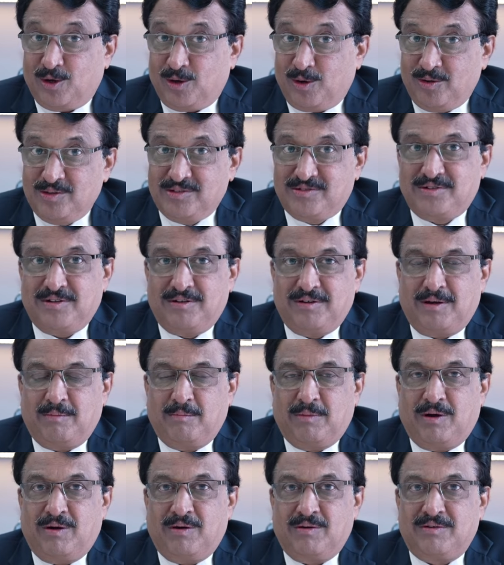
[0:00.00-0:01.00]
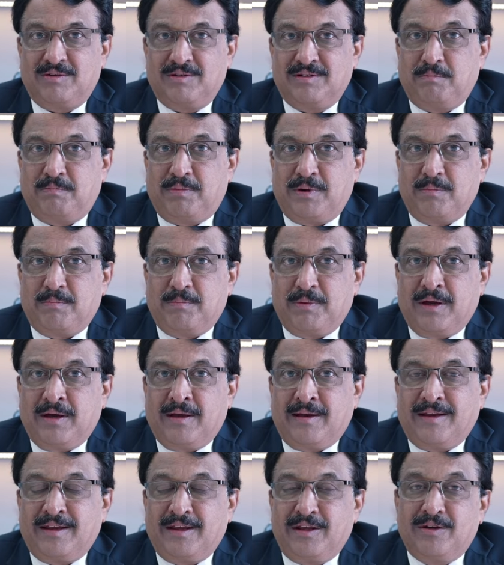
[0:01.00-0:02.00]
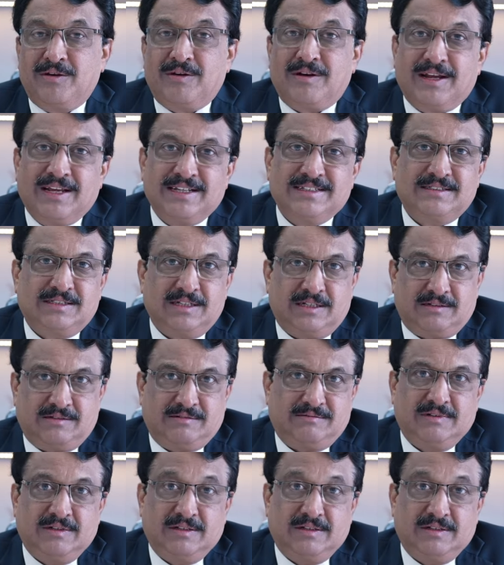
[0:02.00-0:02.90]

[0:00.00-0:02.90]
also about preparing your exit.